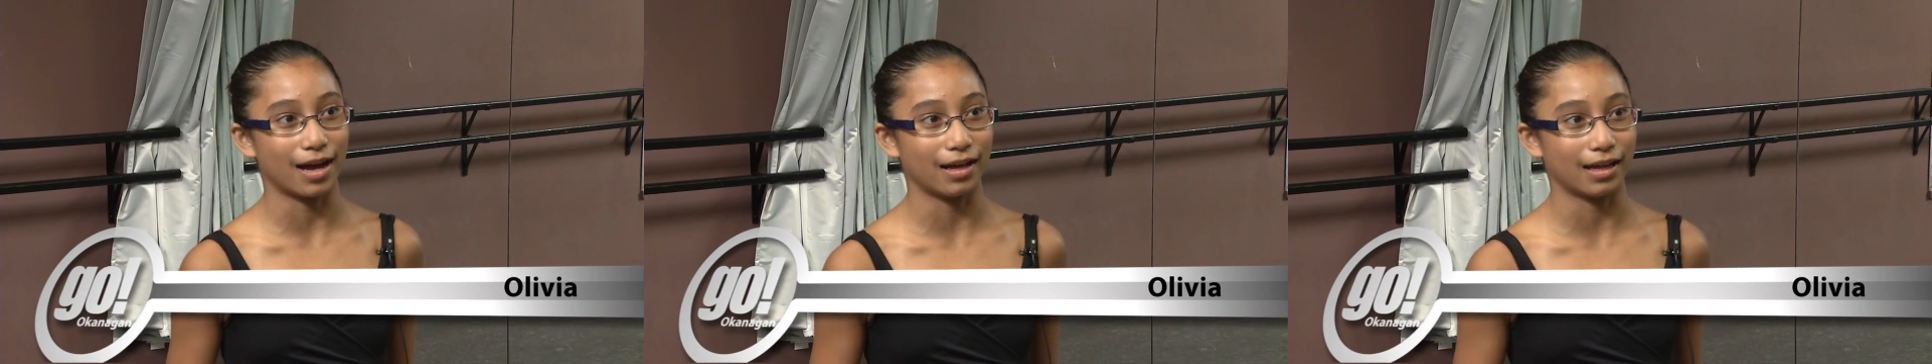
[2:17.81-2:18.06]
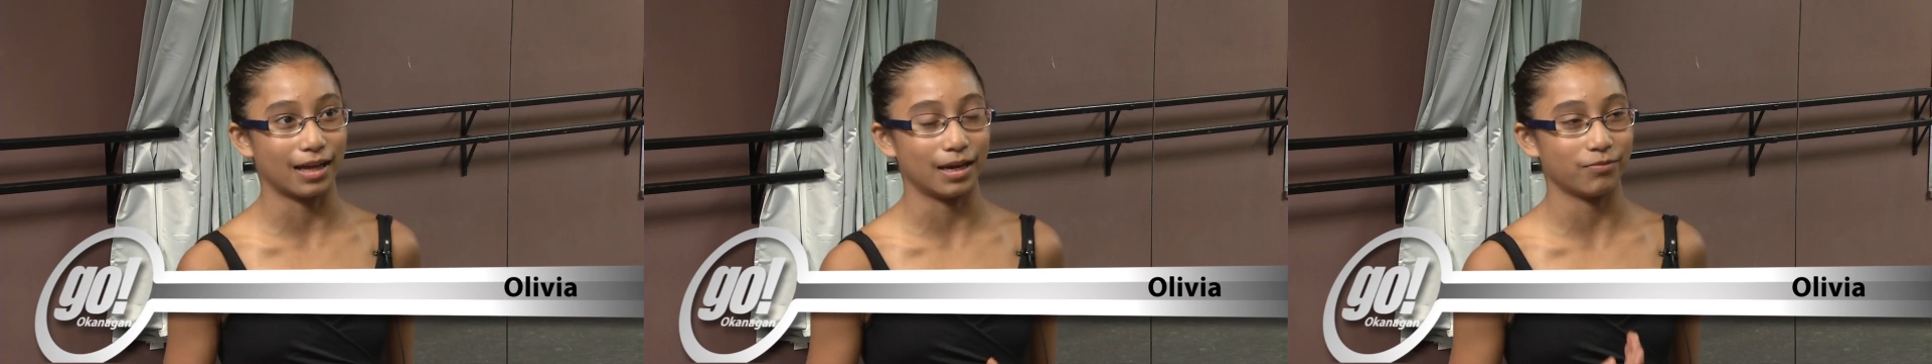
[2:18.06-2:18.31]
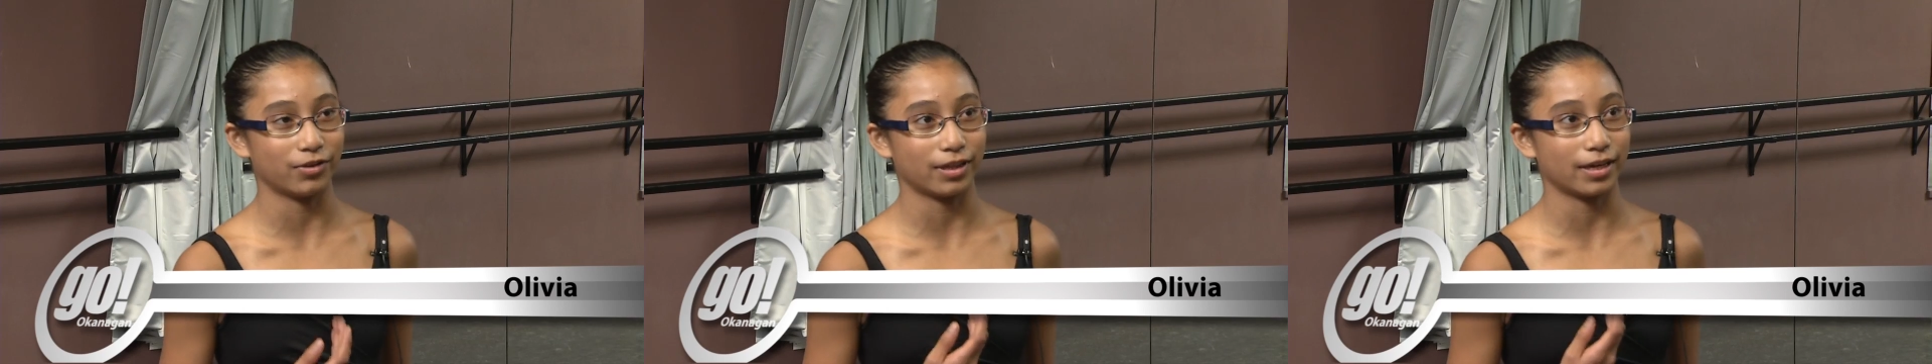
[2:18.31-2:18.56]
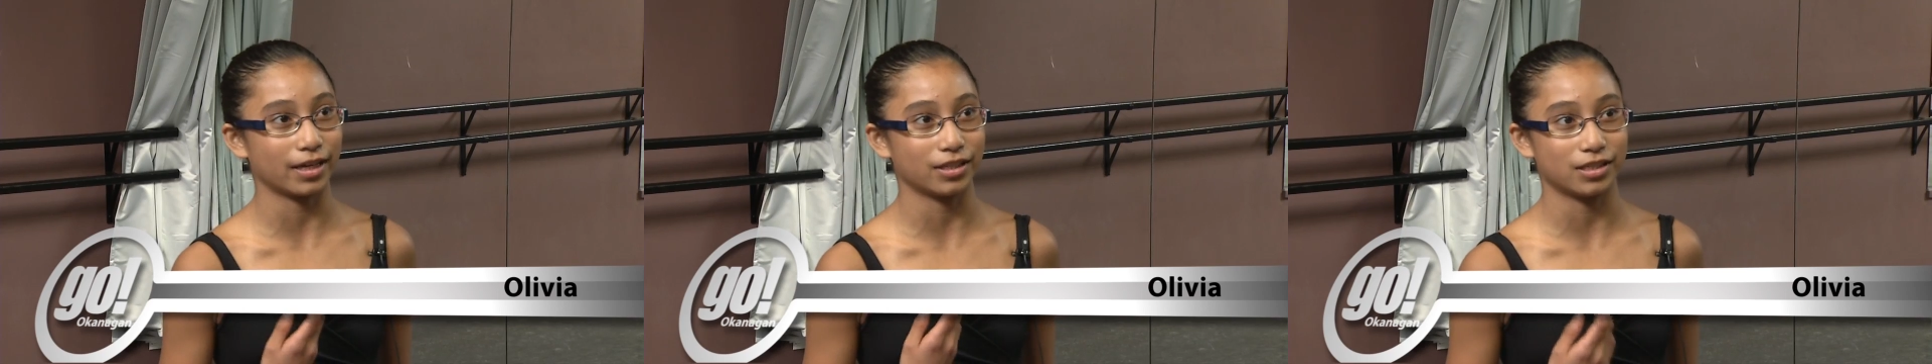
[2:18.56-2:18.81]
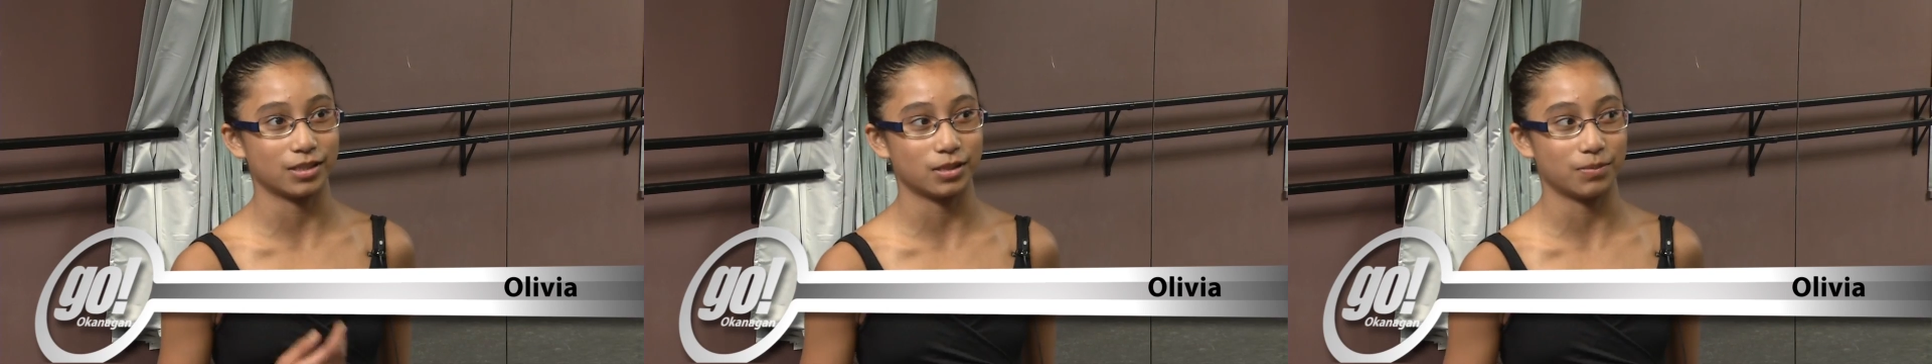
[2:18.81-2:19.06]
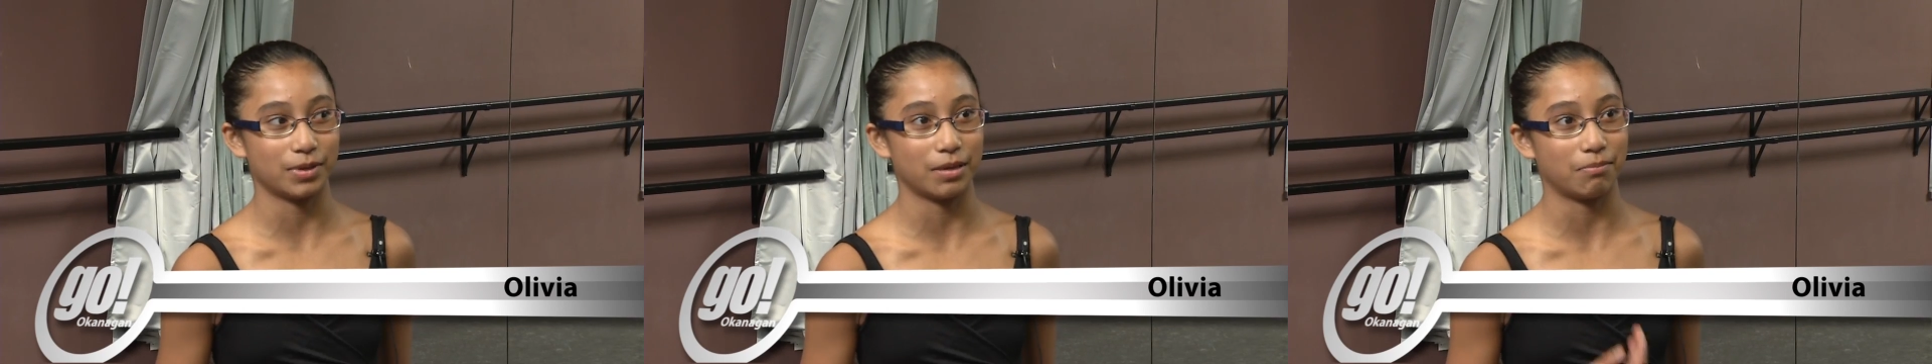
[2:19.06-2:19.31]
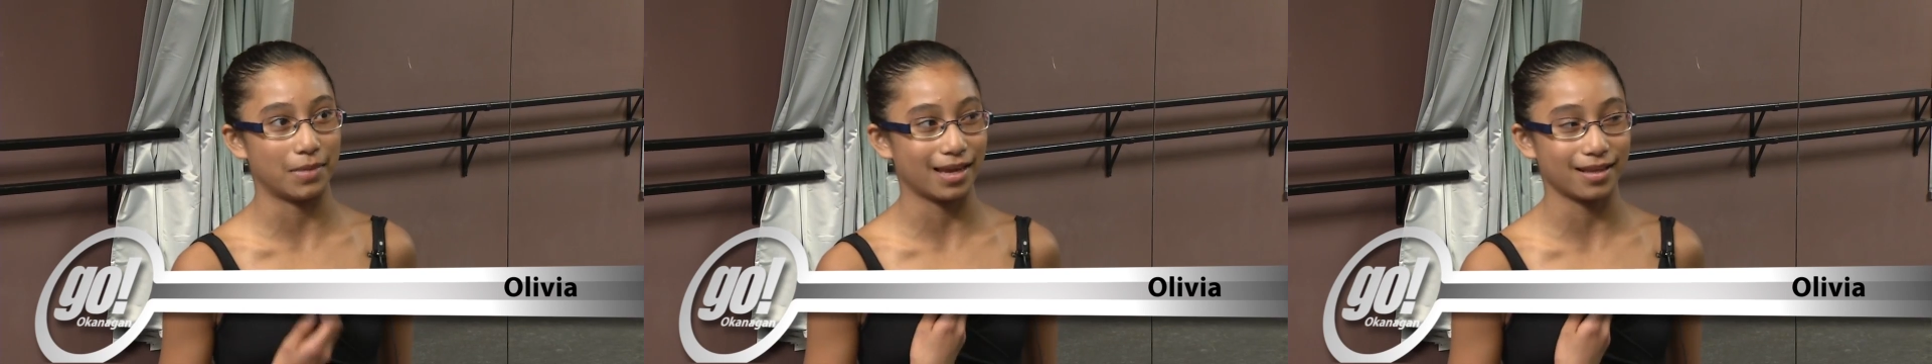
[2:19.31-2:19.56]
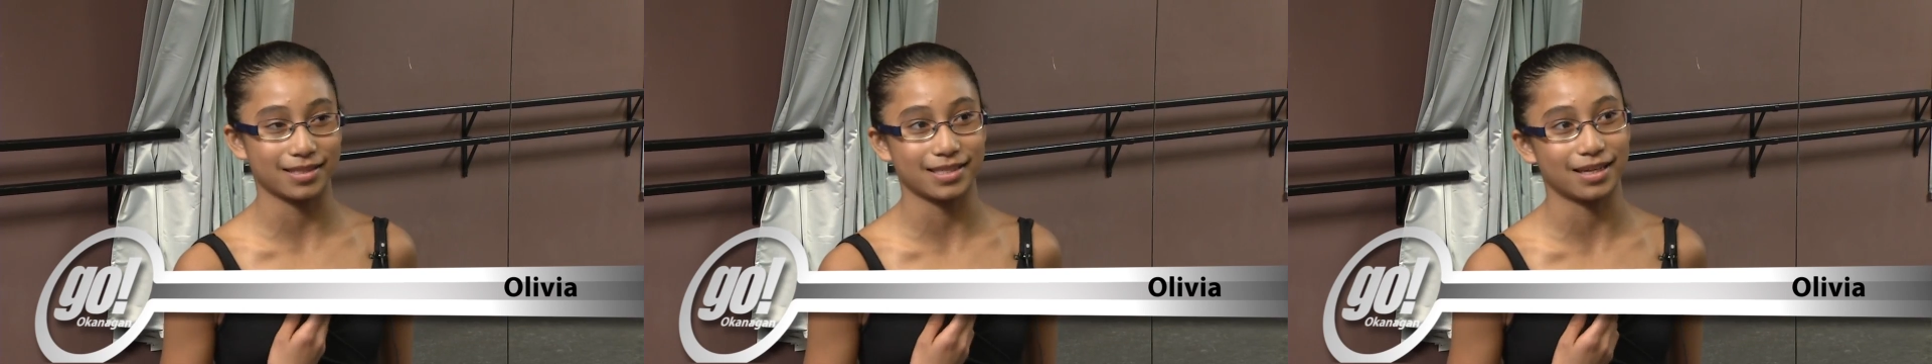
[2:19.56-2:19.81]
I'm feeling and just to be me
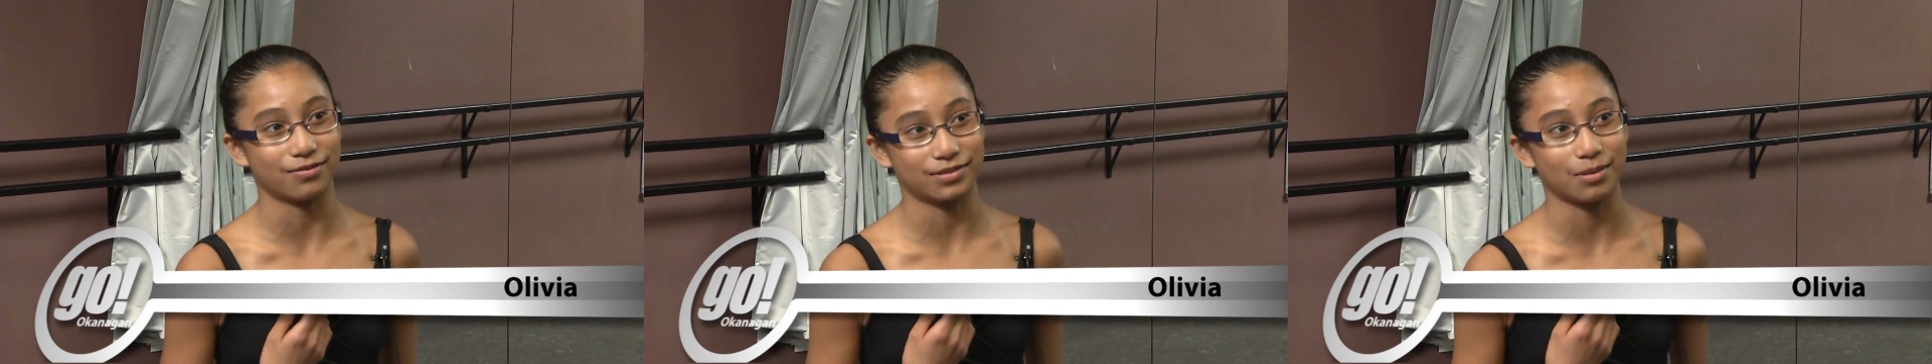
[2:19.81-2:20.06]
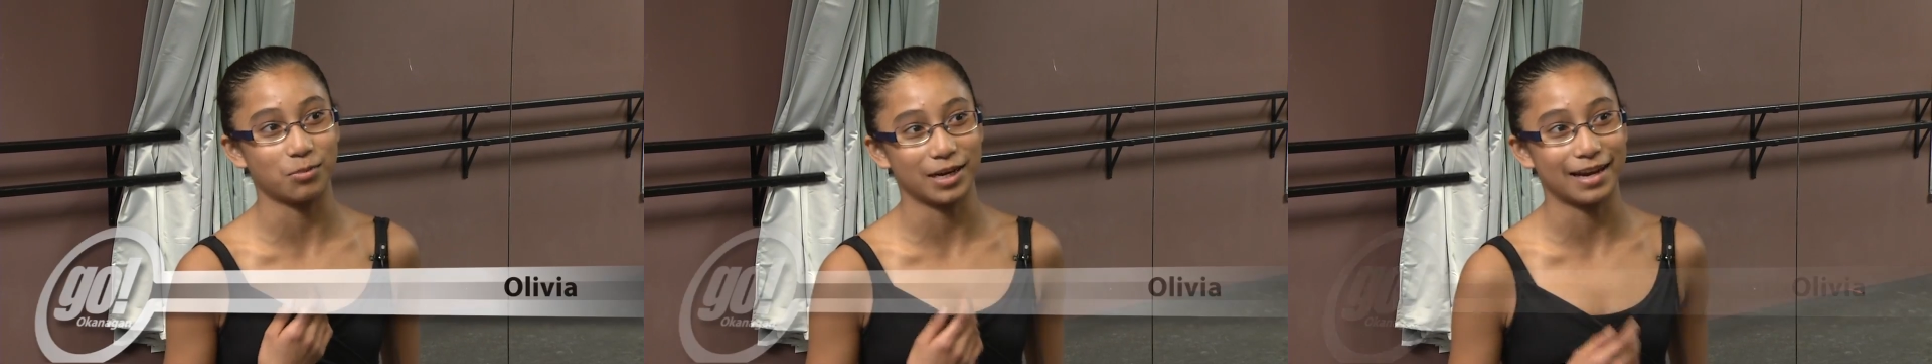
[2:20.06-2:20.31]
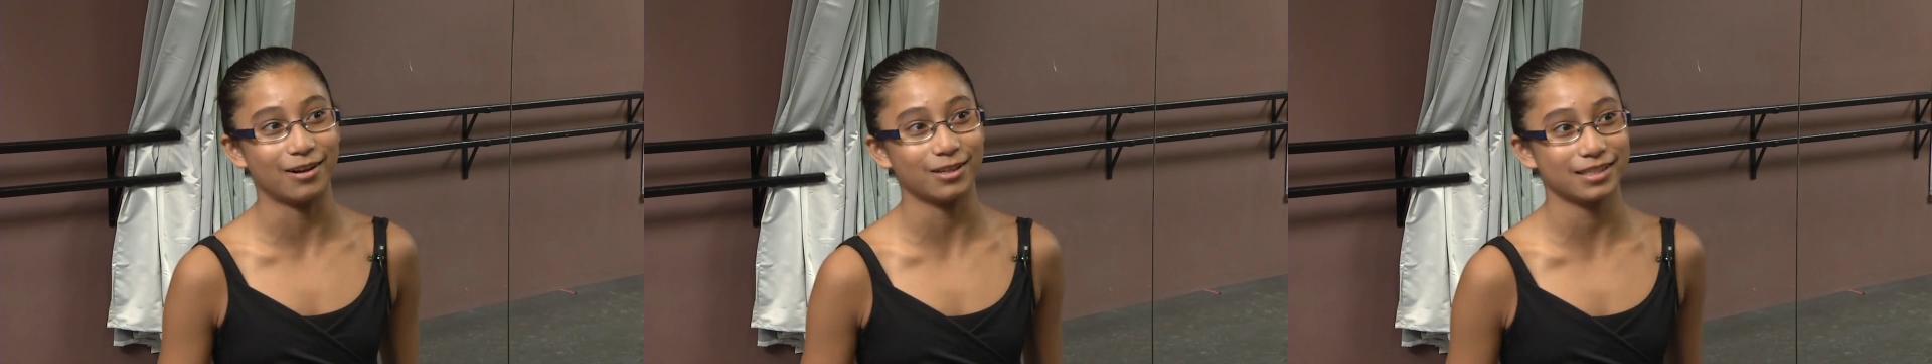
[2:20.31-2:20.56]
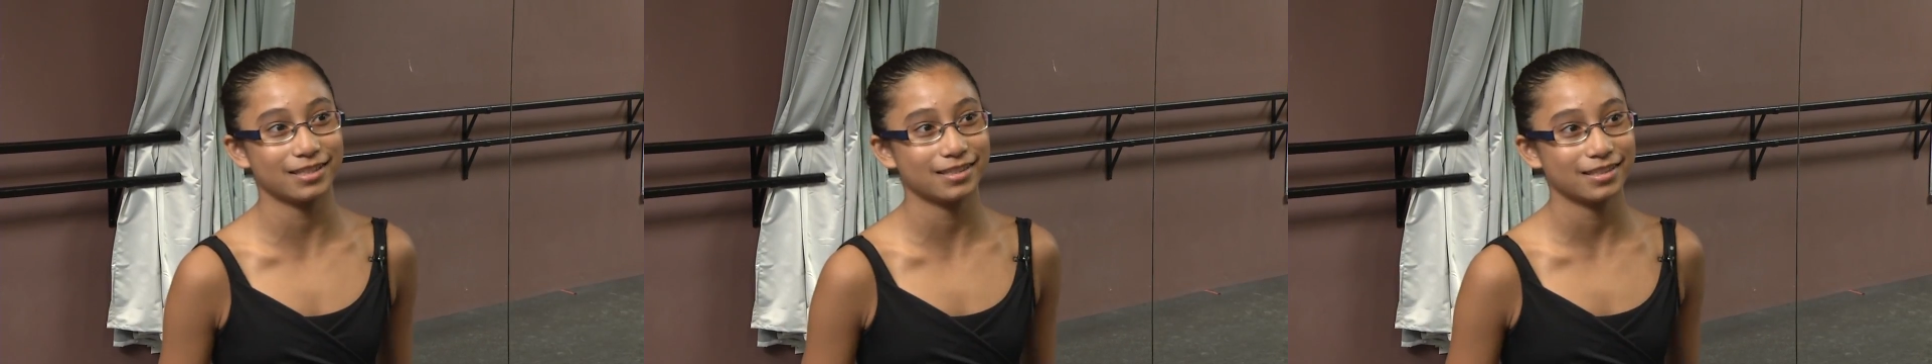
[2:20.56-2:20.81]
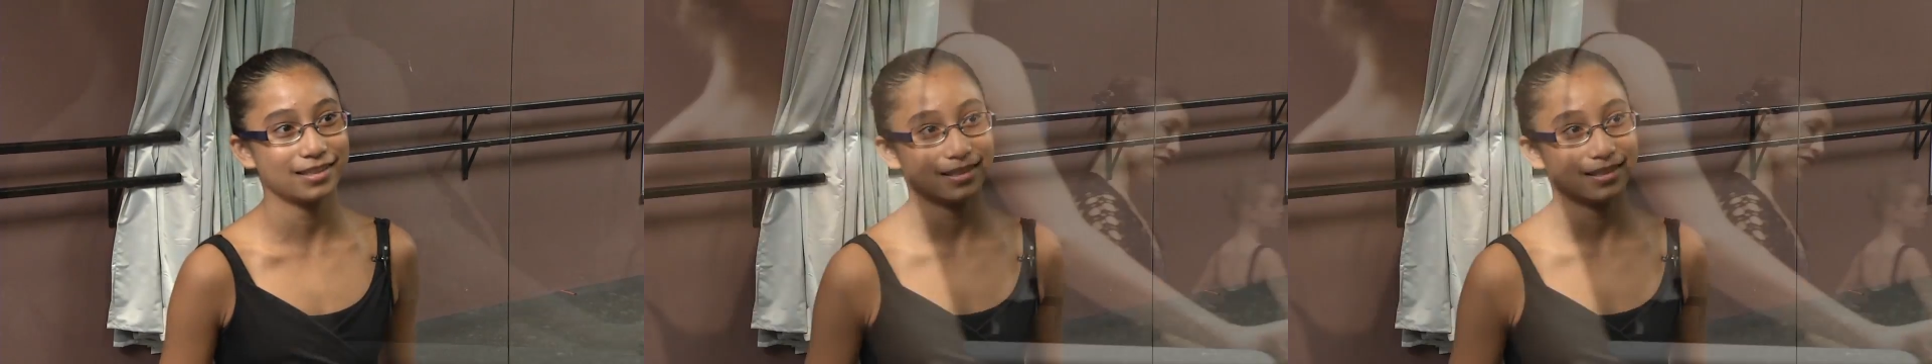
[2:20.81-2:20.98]
instead of someone else.